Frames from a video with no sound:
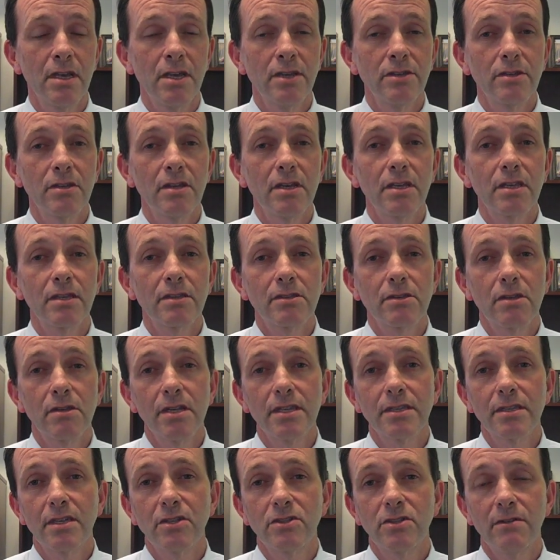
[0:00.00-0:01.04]
So
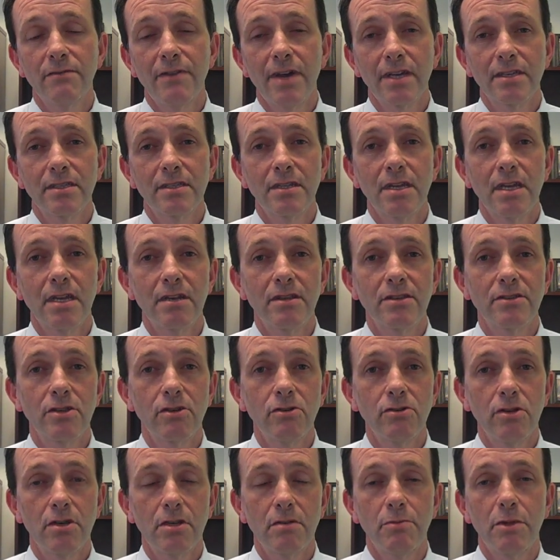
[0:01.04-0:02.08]
let's get you vaccinated so
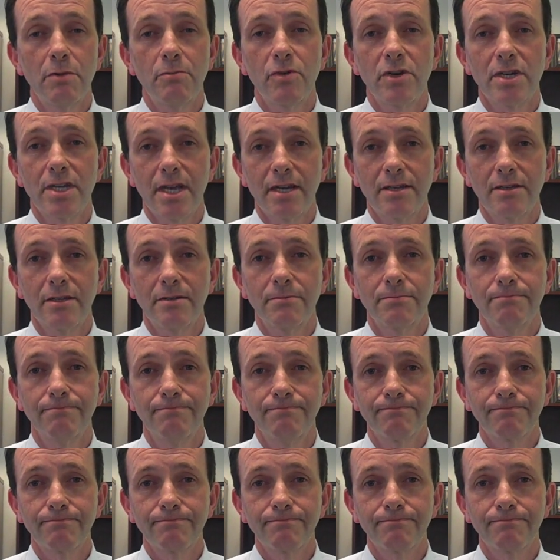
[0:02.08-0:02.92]
you can be protected.